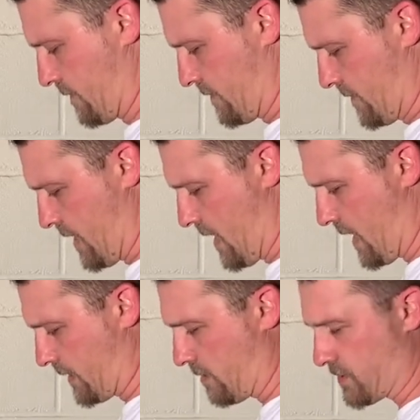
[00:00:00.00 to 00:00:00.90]
Yeah, I
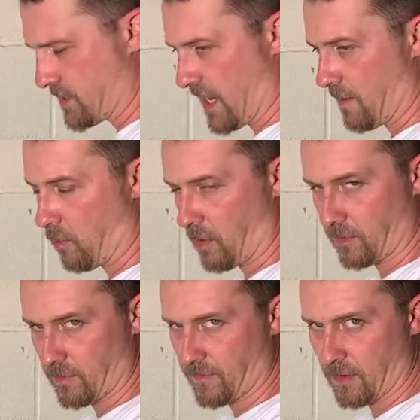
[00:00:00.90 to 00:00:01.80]
used tap water
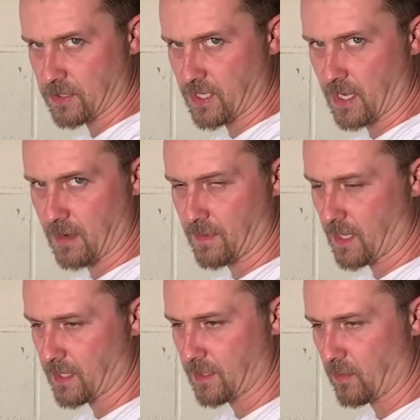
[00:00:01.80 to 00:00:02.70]
the first time and
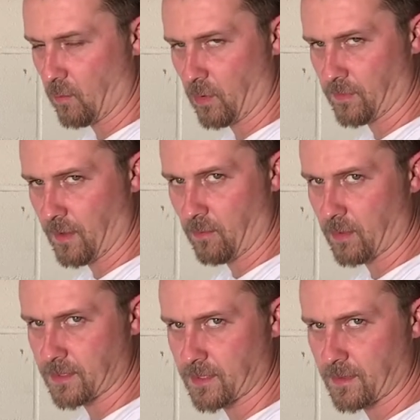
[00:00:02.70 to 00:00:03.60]
I didn't know what that
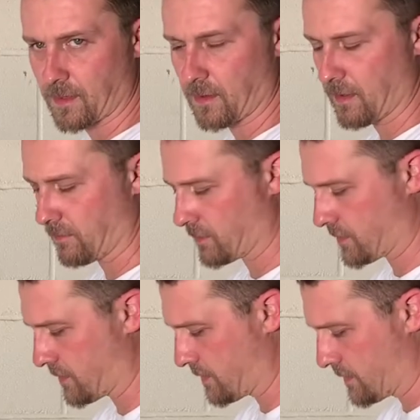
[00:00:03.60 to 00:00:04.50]
was in there. It
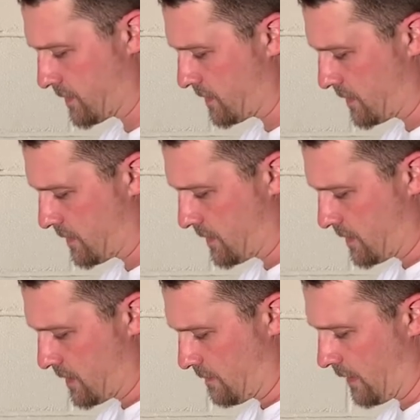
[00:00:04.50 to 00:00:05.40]
was,
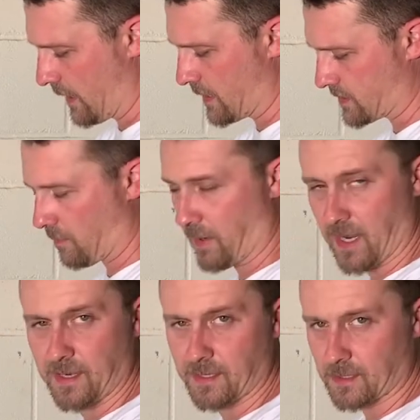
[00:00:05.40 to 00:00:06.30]
man, it's a
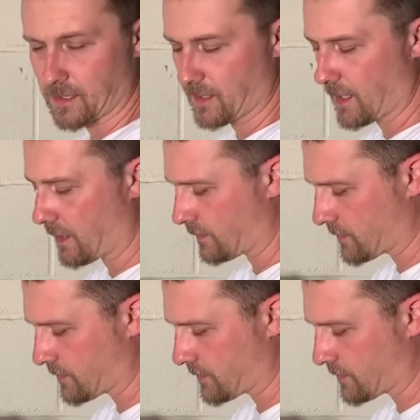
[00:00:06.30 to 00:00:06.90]
pain to clean out.